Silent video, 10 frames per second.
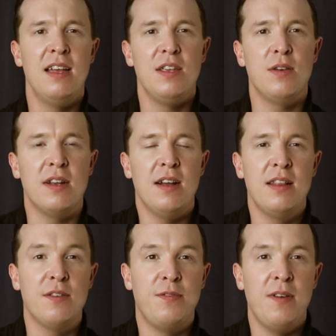you can
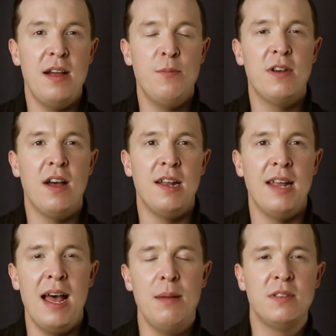either find one
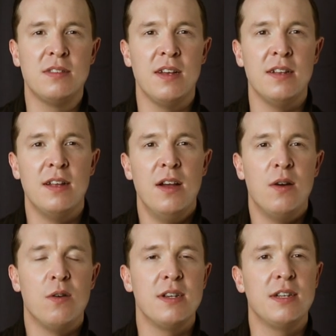on Amazon
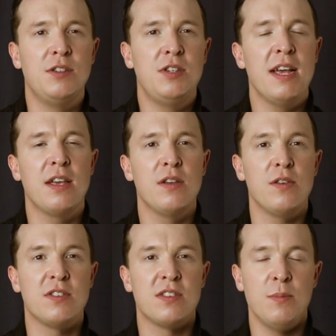or you can check
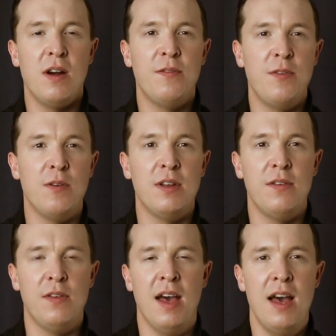your smartphone
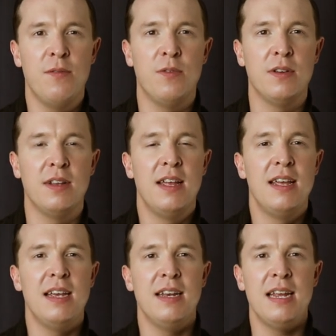if you have one
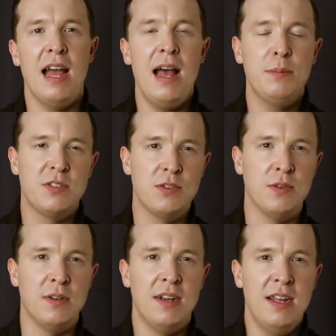in the App
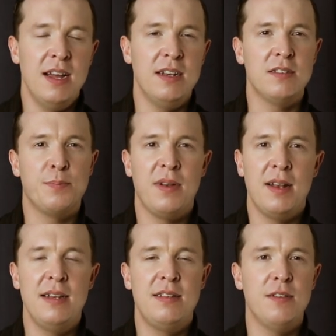Store, and there's
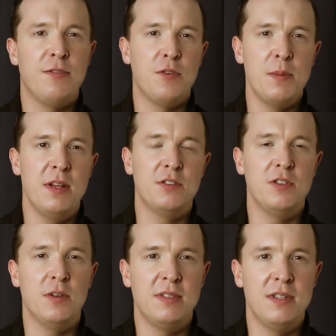plenty of free
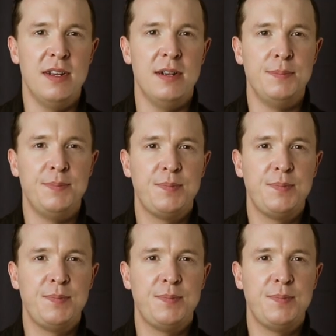metronomes in there.